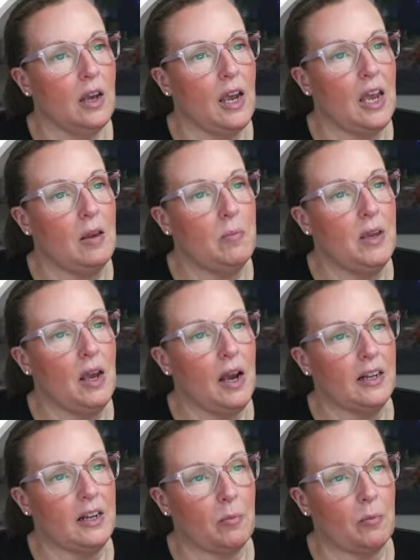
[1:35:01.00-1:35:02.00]

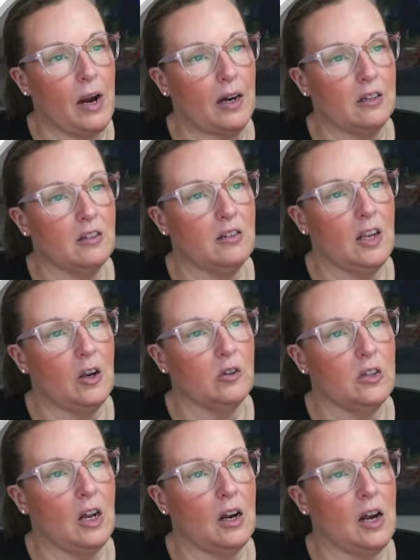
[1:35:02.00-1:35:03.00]

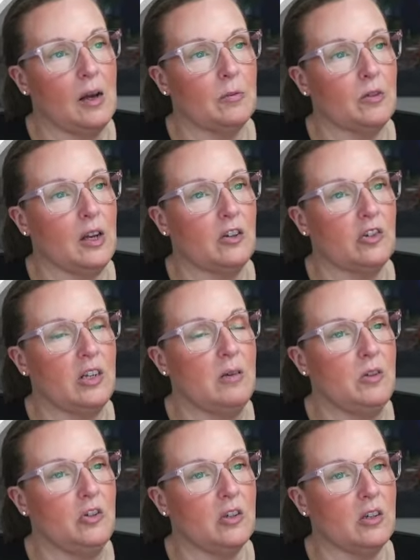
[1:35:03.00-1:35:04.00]

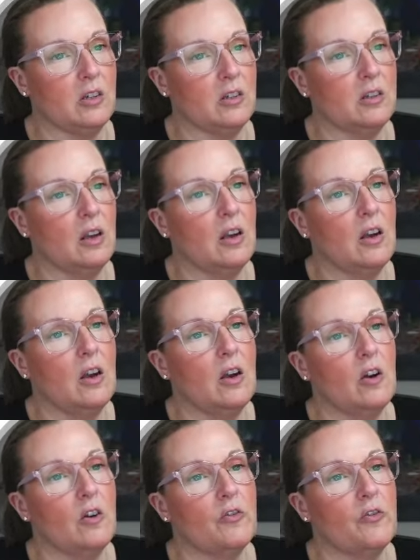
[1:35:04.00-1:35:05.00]
api.practicelayouts.com/images
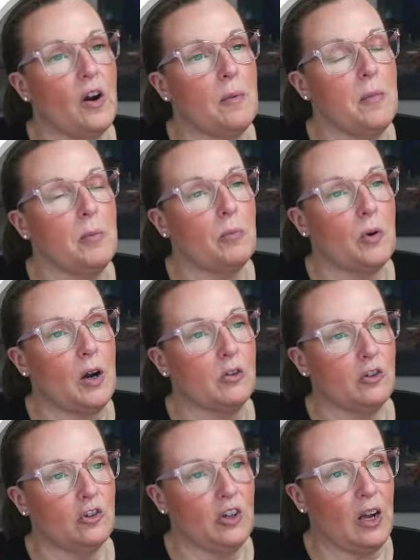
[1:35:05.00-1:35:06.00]
from
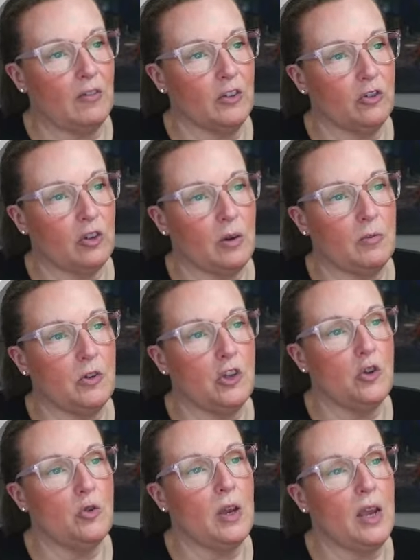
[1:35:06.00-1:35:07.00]
browser JavaScript,
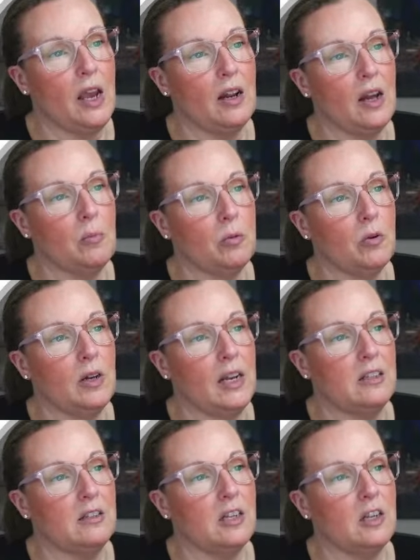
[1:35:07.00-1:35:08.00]
you cannot put
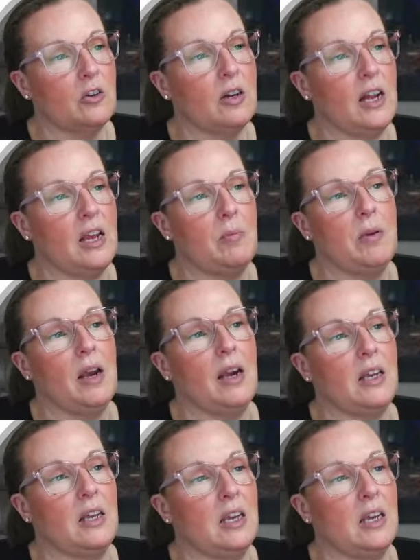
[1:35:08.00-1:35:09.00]
a secret API
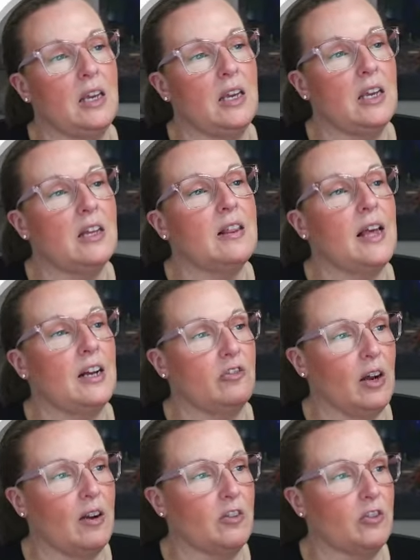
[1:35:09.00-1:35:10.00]
key in that
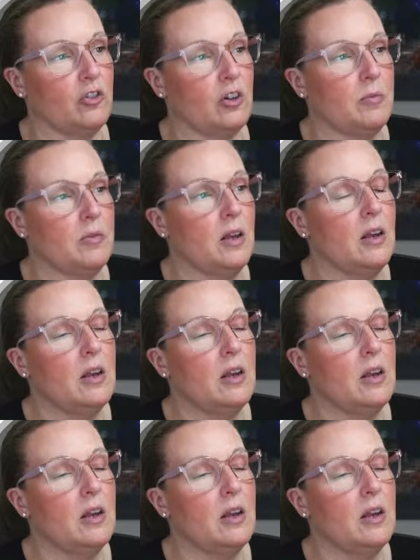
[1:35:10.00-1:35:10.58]
JavaScript.